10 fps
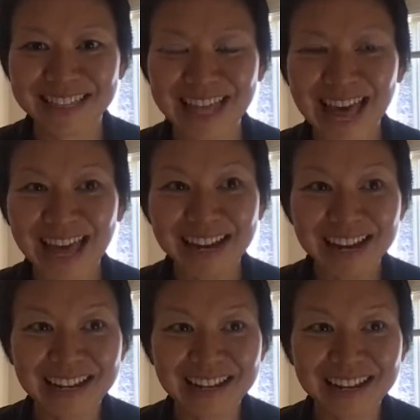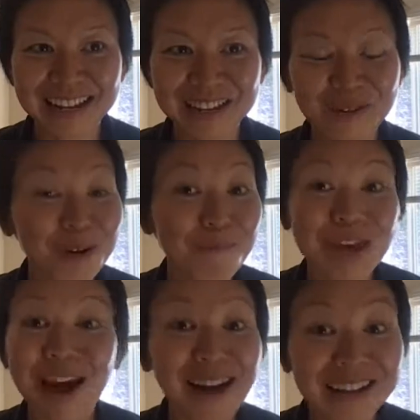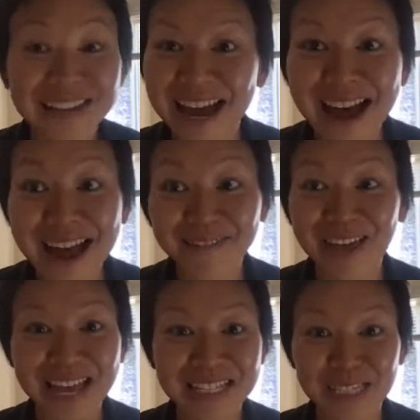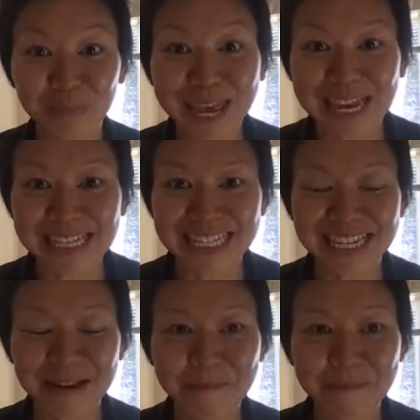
that you're beyond time and space.